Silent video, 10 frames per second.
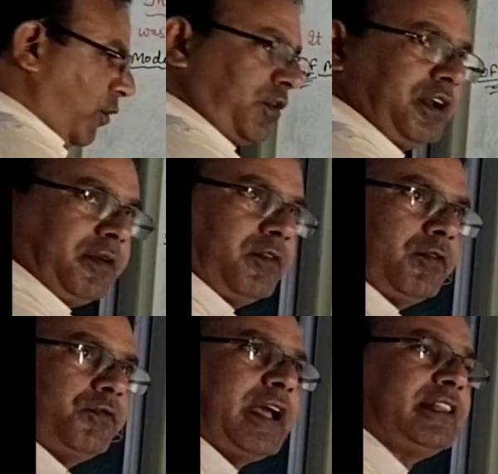mode
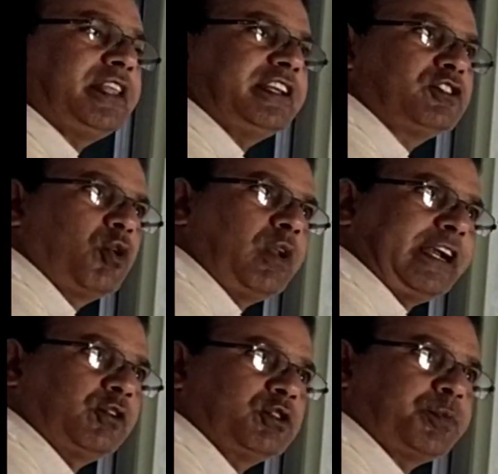when there is no
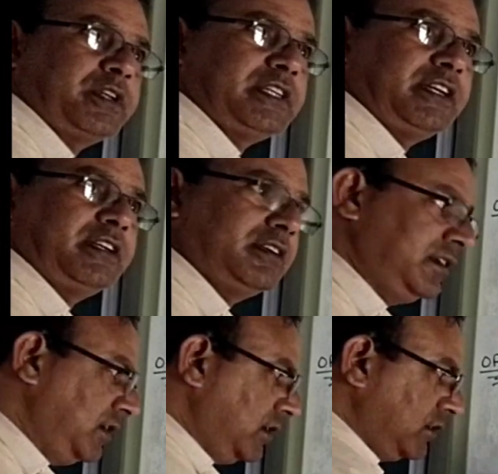lactose present.
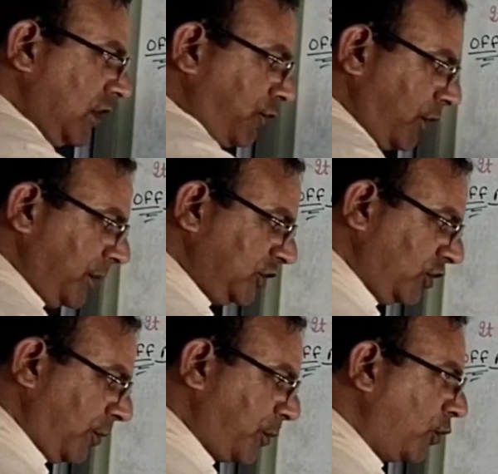The
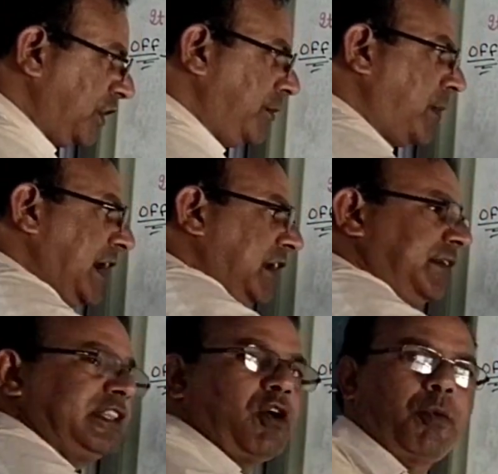formation of protein bind
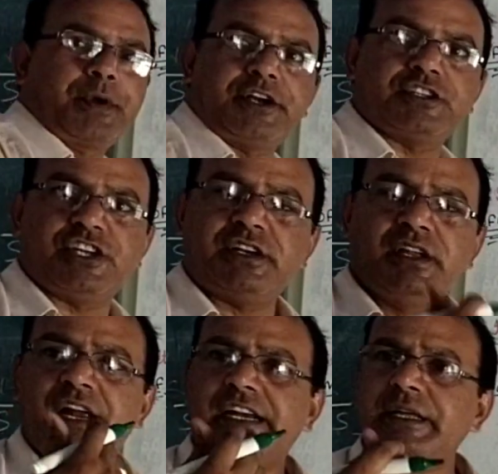with the operator
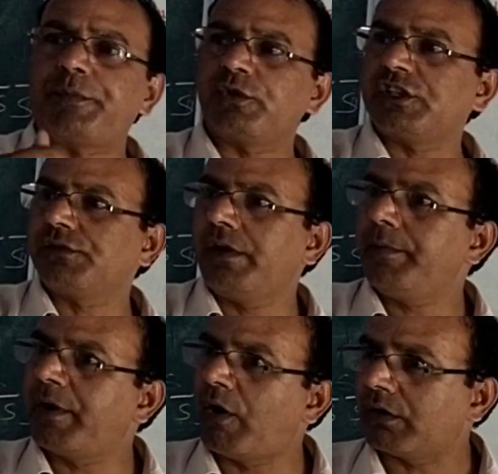gene and the process will be
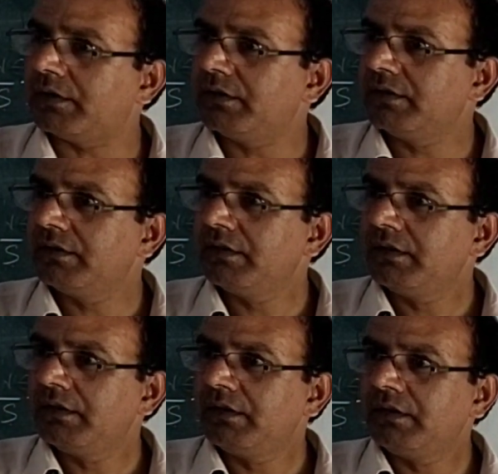blocked.
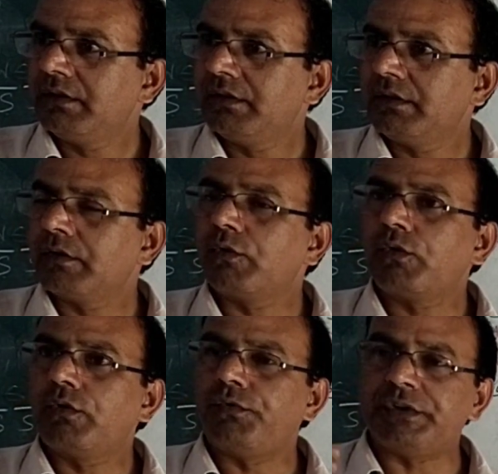
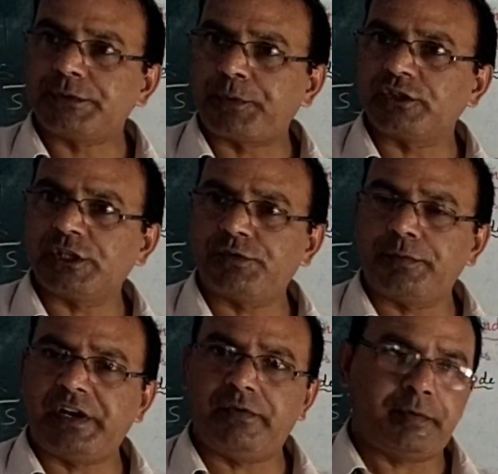Which process
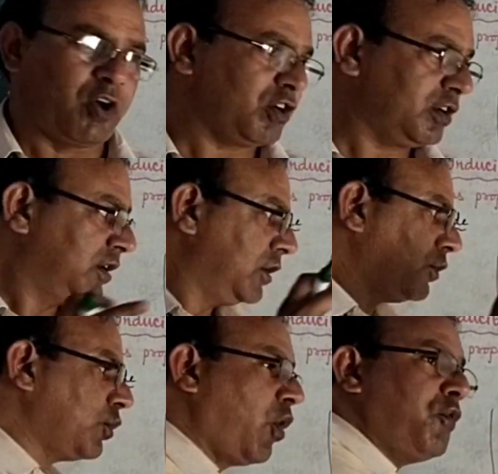will be
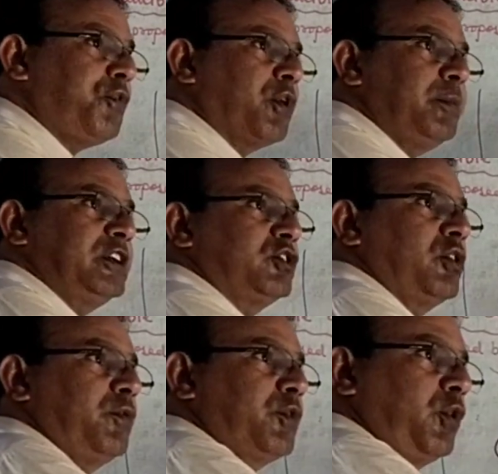blocked? No formation of